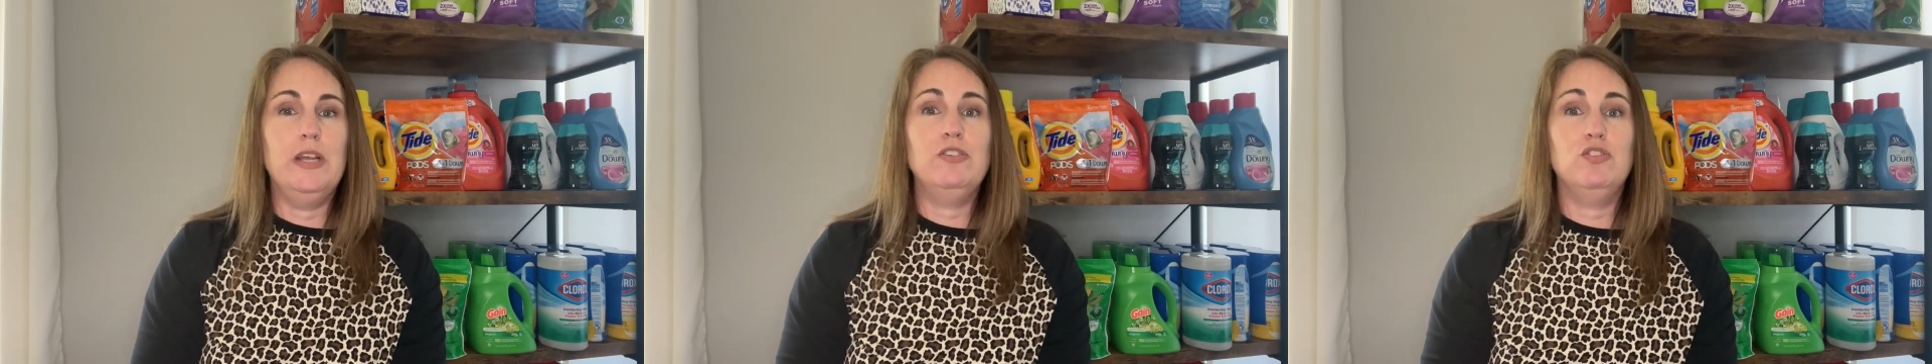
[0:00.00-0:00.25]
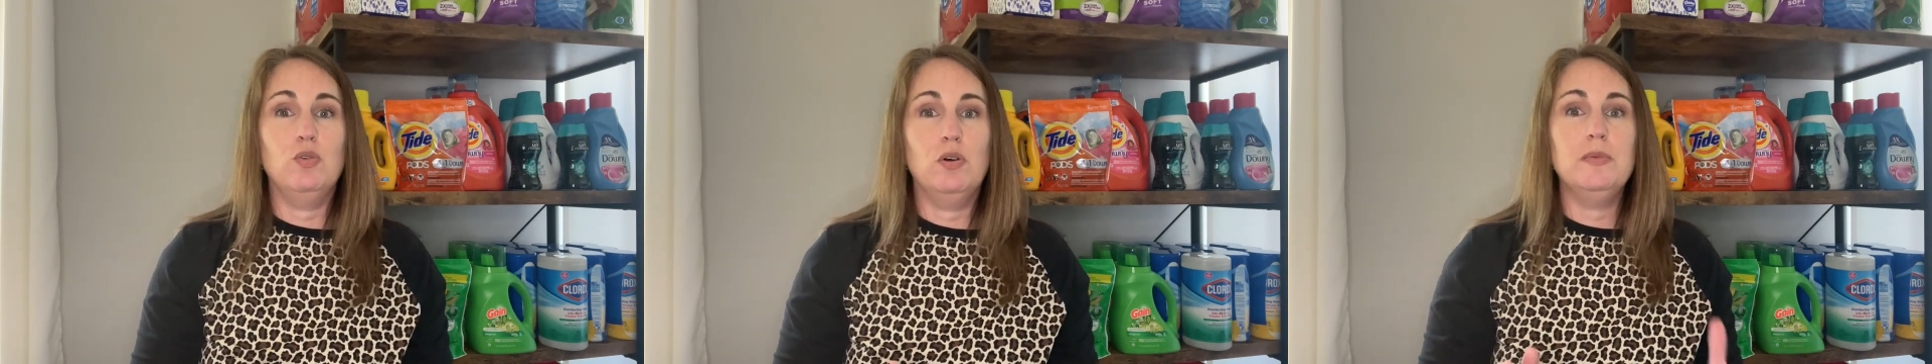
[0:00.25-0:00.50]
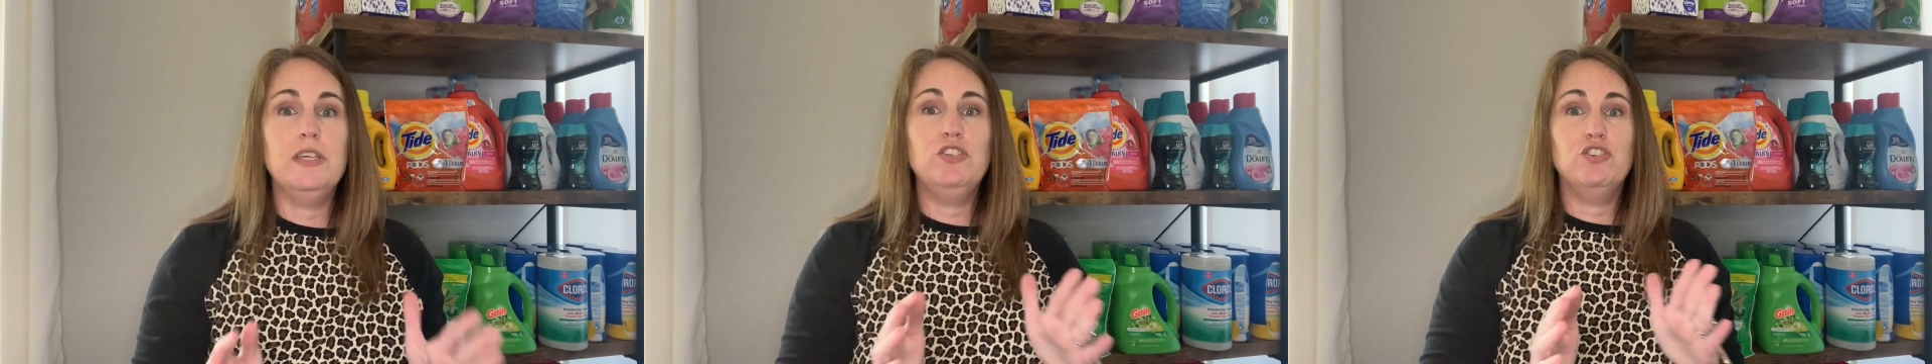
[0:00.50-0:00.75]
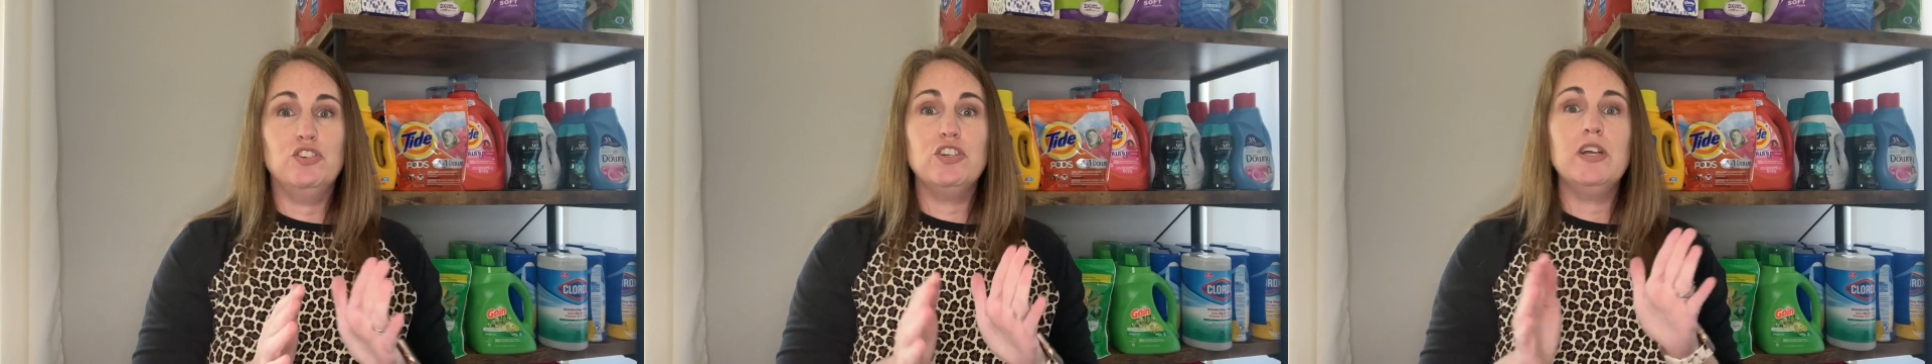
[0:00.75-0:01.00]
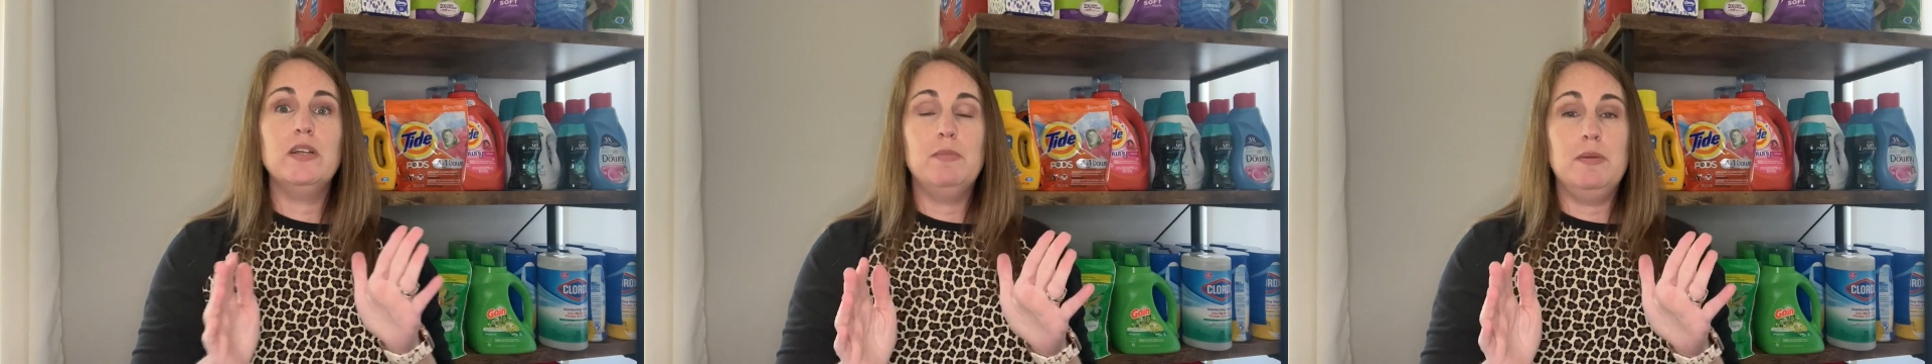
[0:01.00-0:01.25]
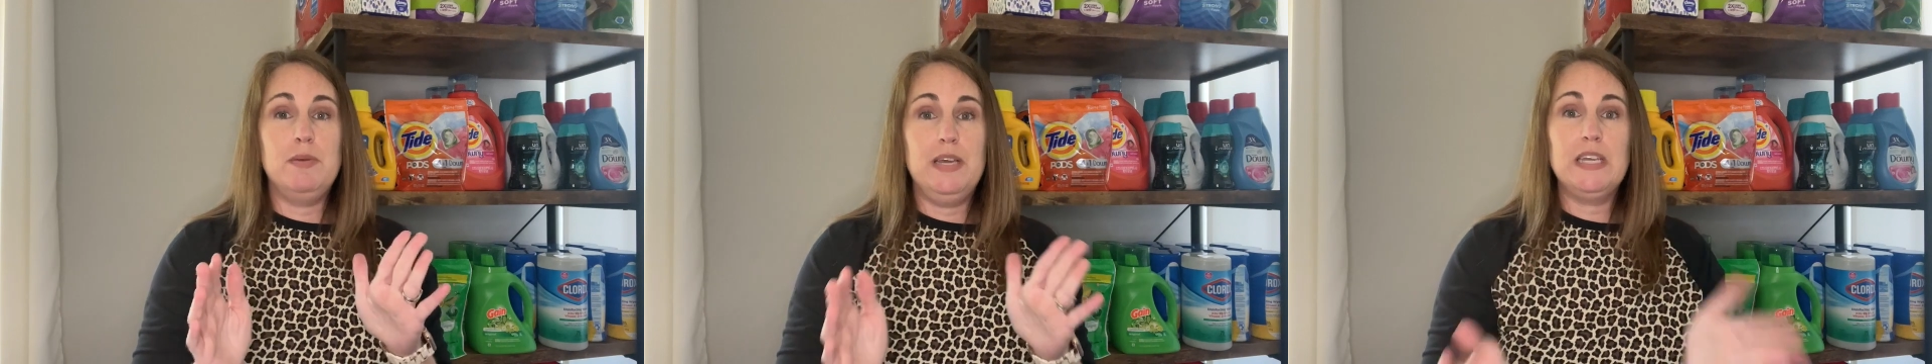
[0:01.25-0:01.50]
it's normally you're going to
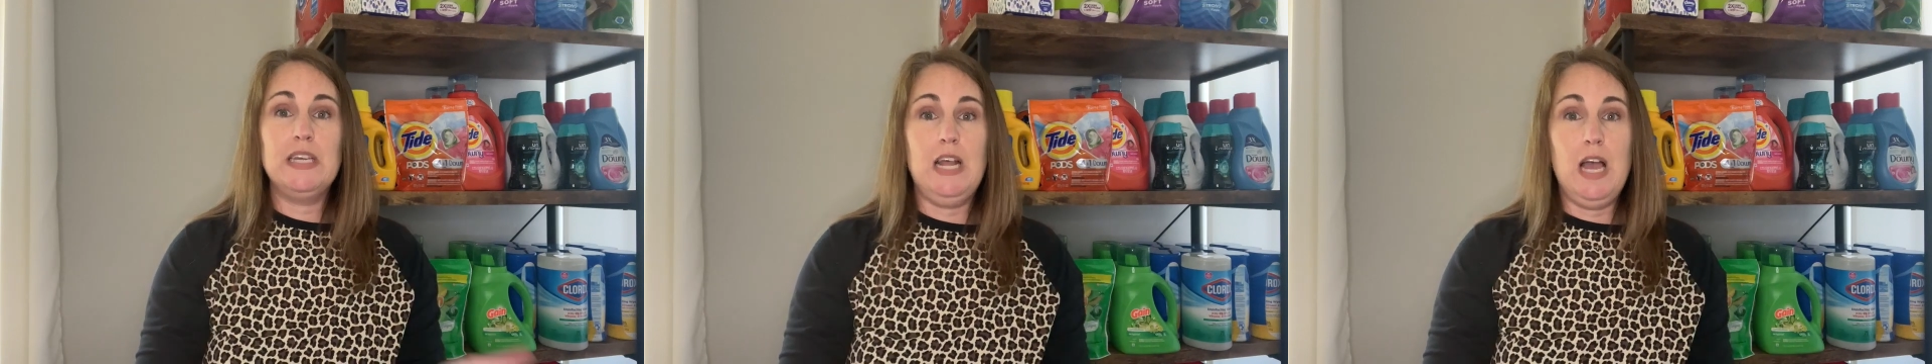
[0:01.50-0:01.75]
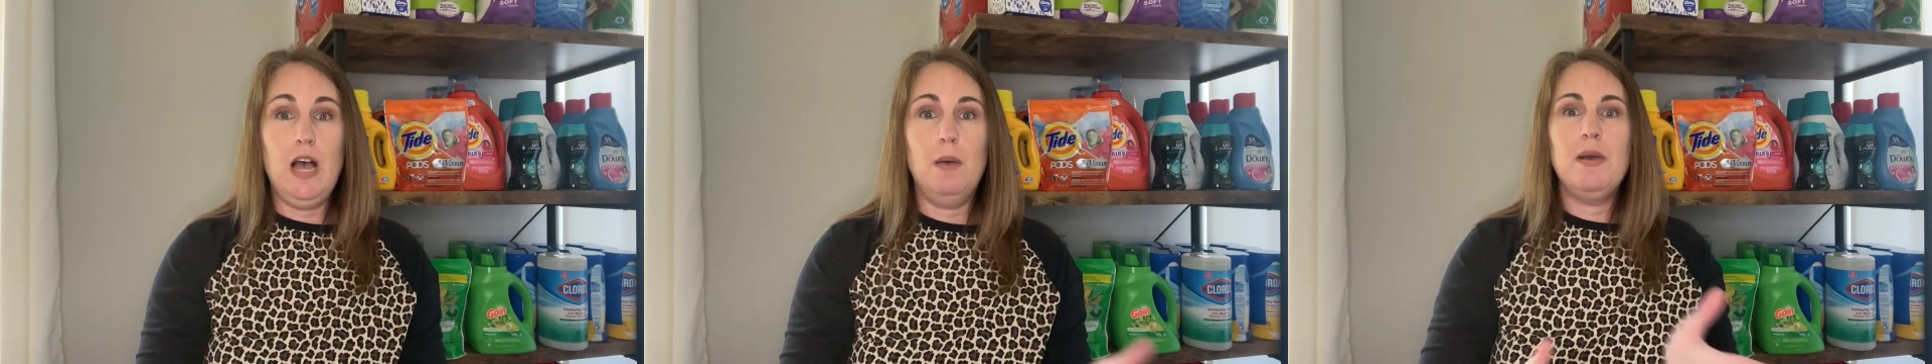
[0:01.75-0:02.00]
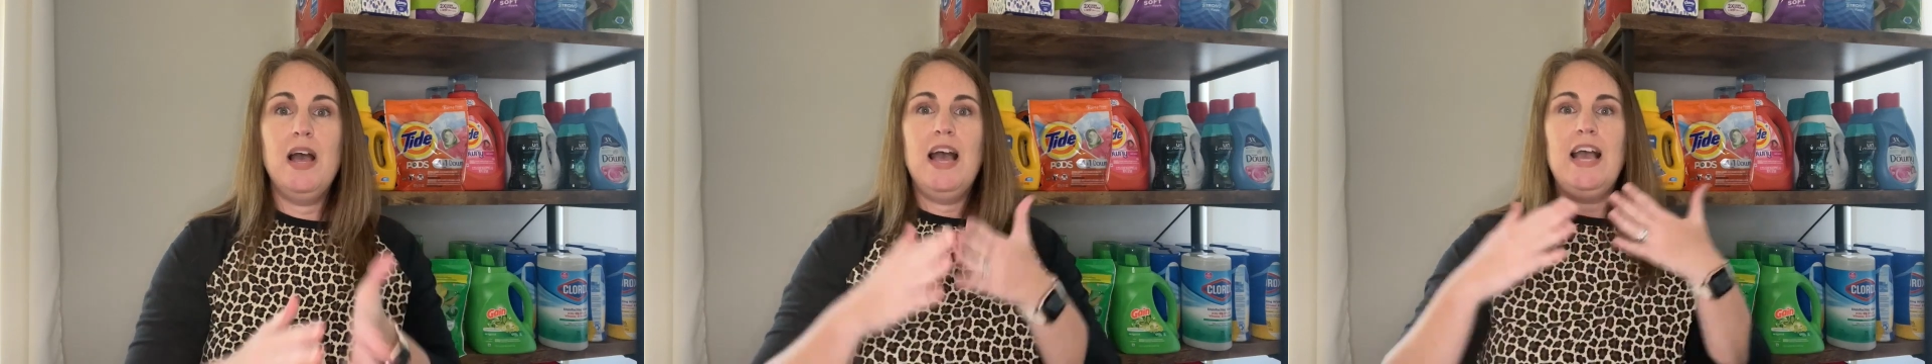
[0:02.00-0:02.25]
be picking up